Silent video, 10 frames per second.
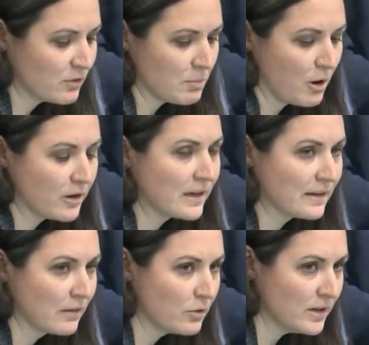for parking
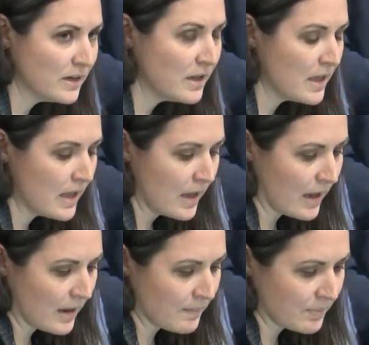and loading,
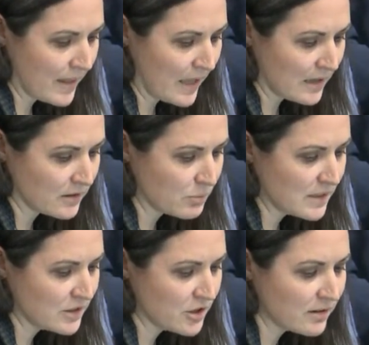and
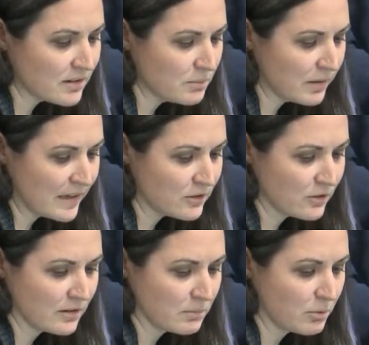we adjusted
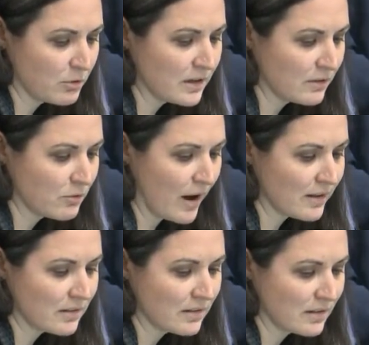planters and pruning of
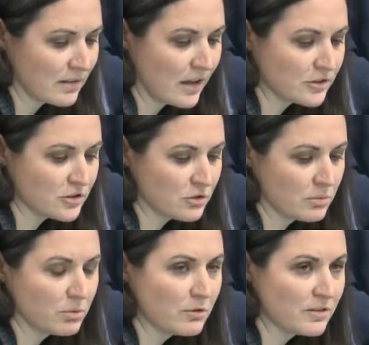grasses and such to
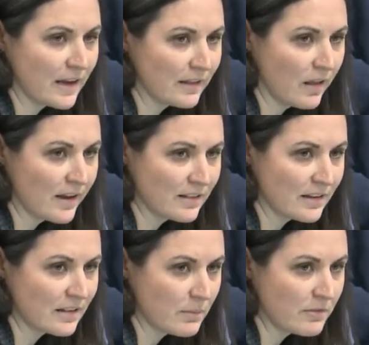improve sight lines
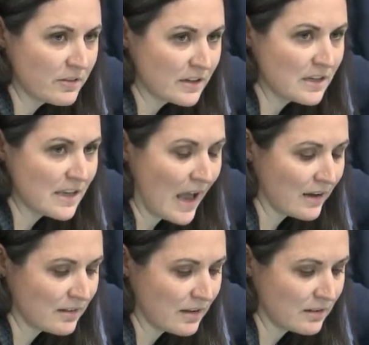at some of the key
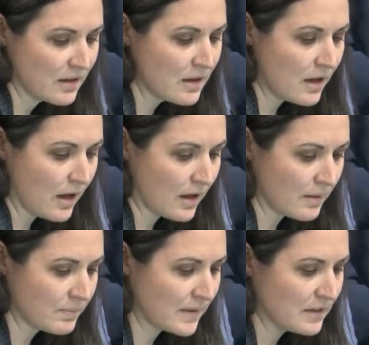access
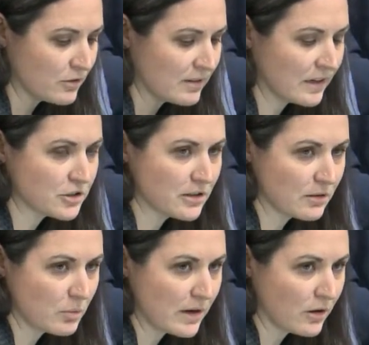
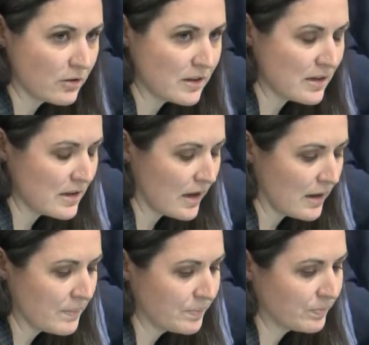intersections where the
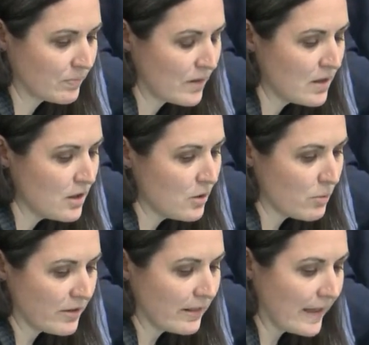
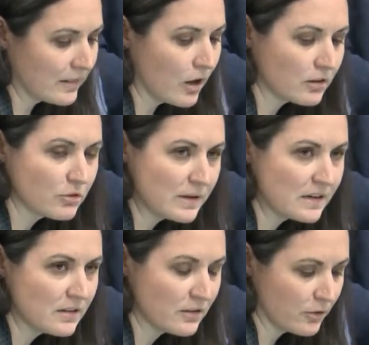landlocked street
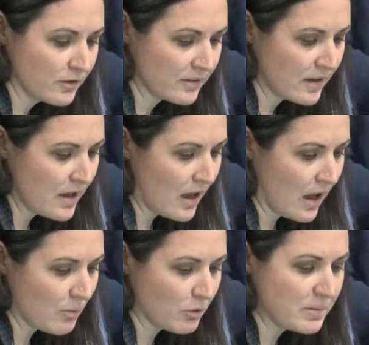concerns
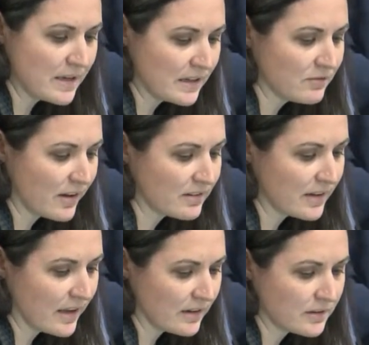were being
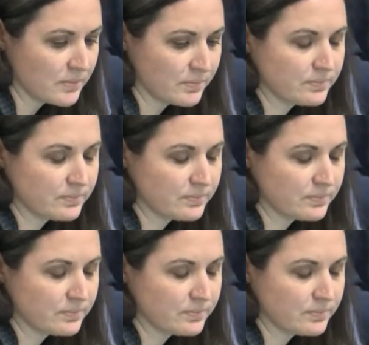investigated.